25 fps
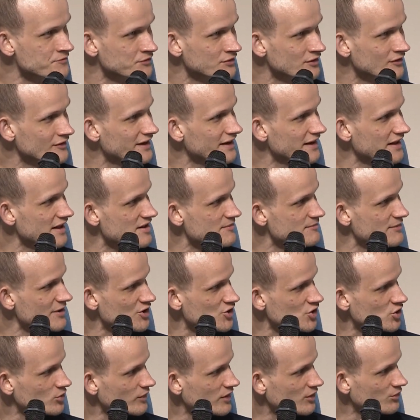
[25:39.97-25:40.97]
like
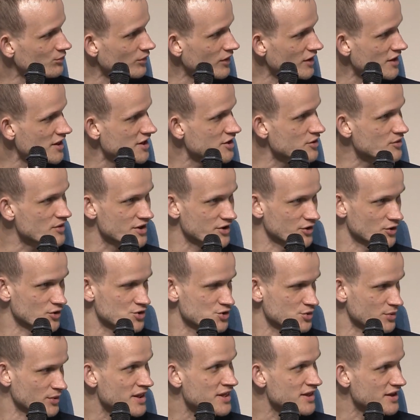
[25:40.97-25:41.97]
especially once you start
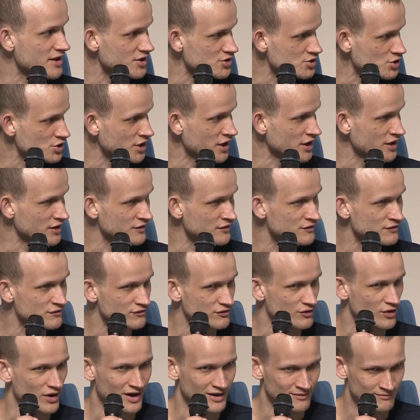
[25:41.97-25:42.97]
transitioning
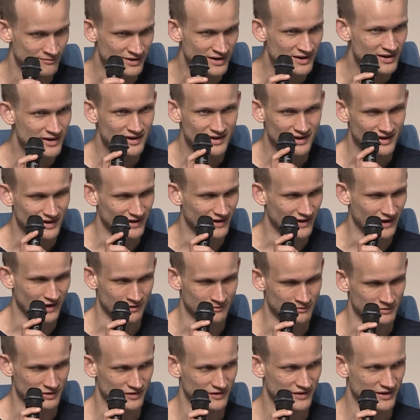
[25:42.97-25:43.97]
from
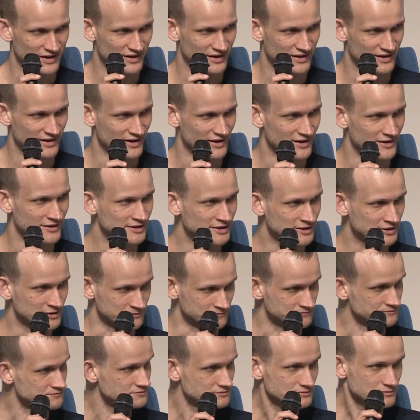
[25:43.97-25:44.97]
the
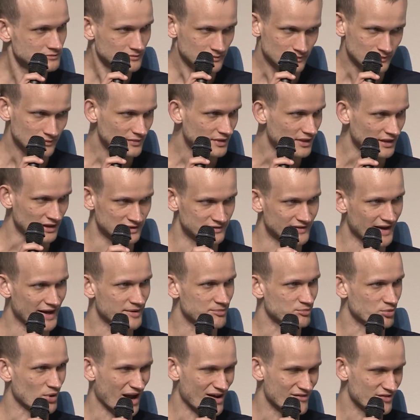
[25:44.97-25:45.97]

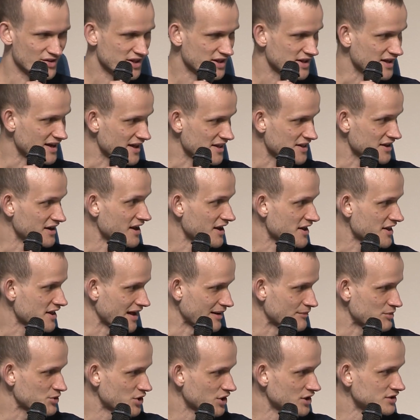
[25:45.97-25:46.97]
like privacy as an
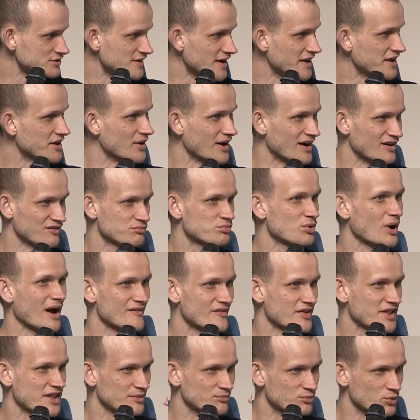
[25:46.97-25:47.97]
exception, like you have
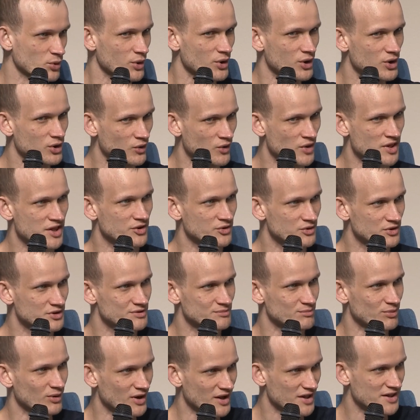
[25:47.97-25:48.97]
privacy protocols that you
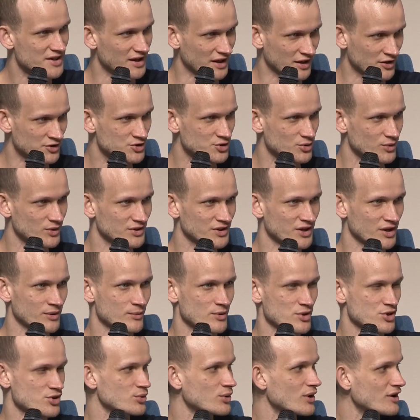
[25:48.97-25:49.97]
deposit into and then
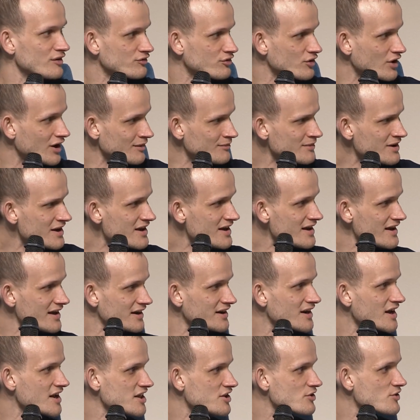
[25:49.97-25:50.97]
withdraw from.
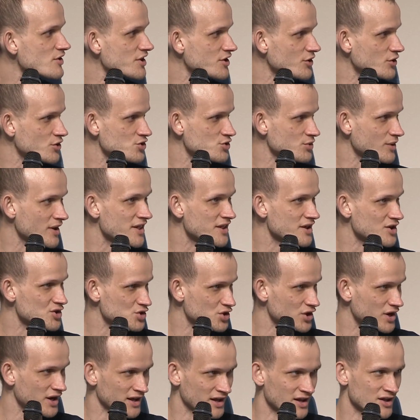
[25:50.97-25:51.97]
And as you start
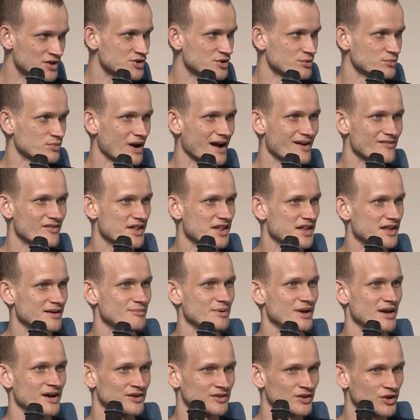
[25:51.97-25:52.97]
transitioning into privacy
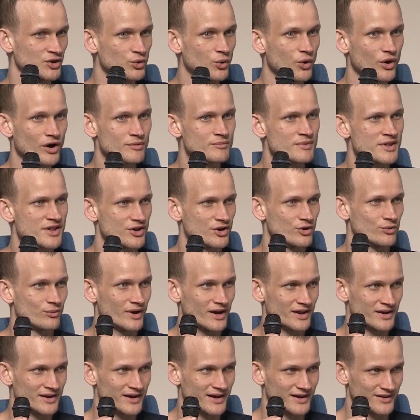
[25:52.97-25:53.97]
being the norm, so
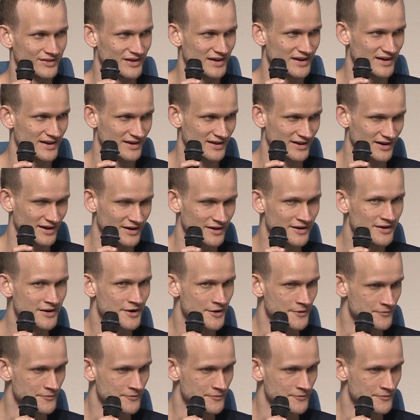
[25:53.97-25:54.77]
when the